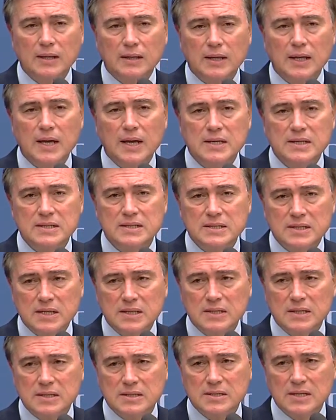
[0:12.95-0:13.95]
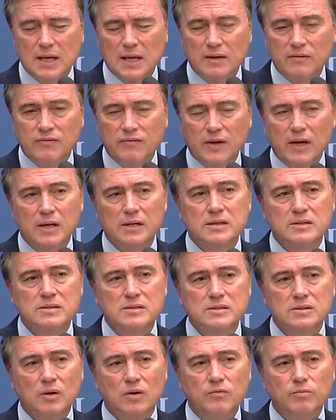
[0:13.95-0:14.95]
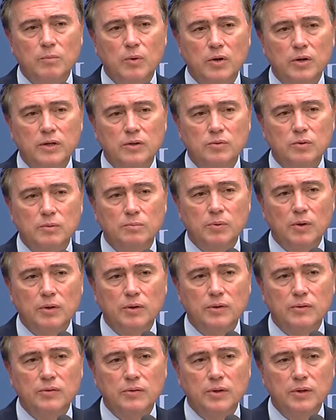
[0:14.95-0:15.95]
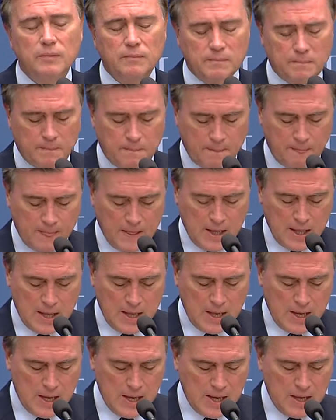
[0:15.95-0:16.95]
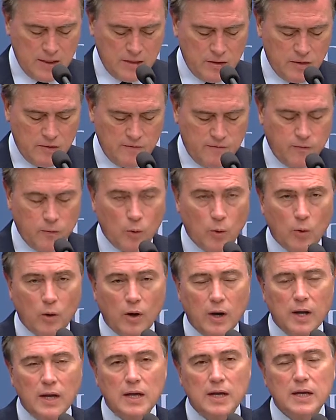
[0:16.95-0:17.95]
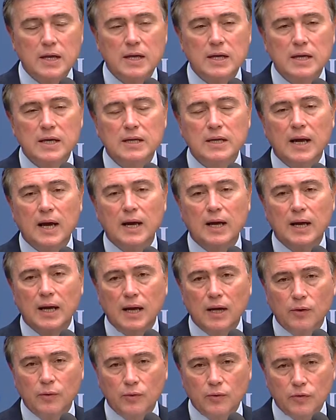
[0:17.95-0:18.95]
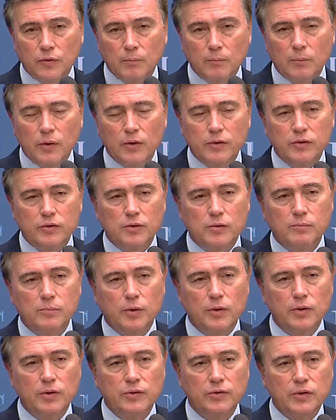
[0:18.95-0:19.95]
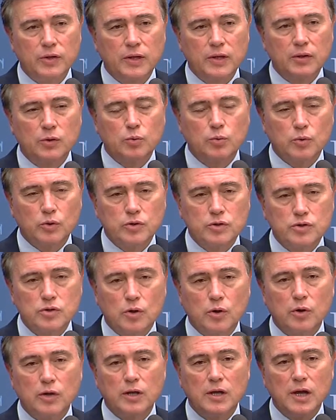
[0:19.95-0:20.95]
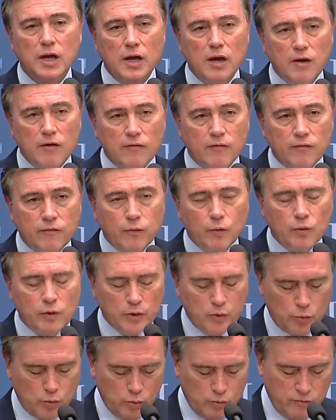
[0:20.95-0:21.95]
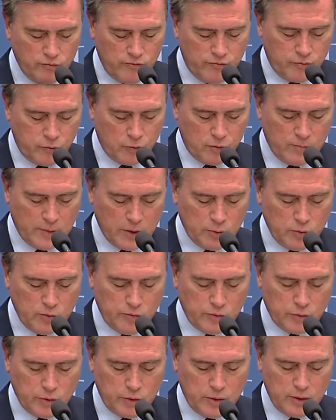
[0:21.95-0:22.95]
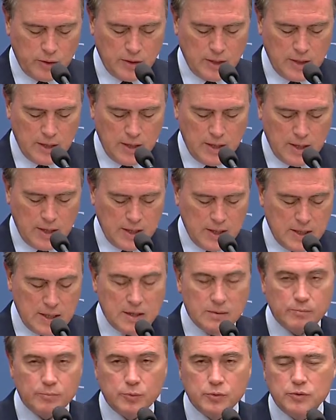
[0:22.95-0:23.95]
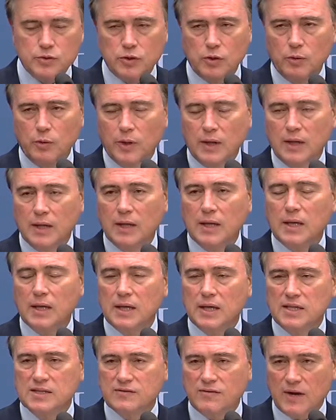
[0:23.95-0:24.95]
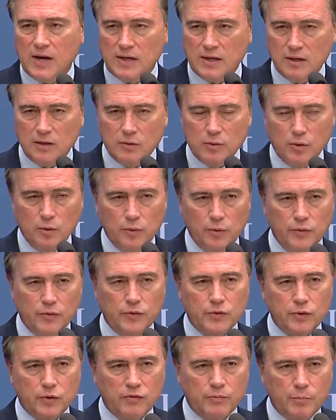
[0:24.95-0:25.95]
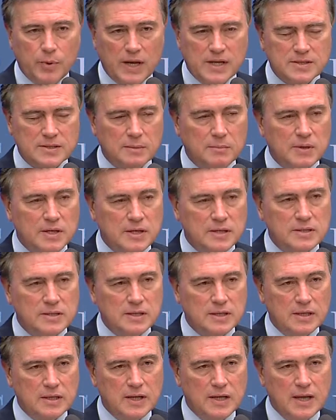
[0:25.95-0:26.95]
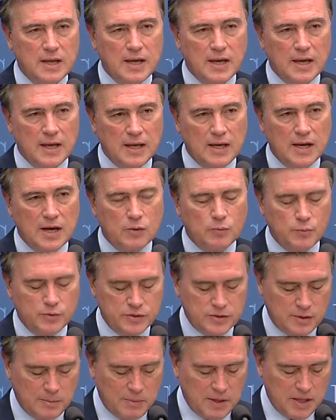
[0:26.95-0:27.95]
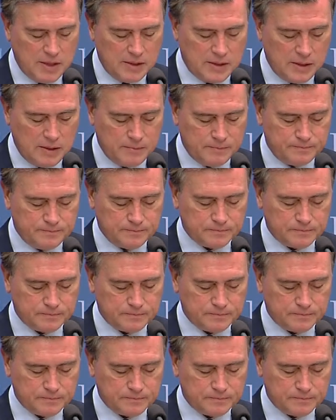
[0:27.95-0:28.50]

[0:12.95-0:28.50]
the unintended side effects of monetary policy, and therefore it allows monetary policy to enjoy fuller room for maneuver in pursuing its final goals of price stability and output stability.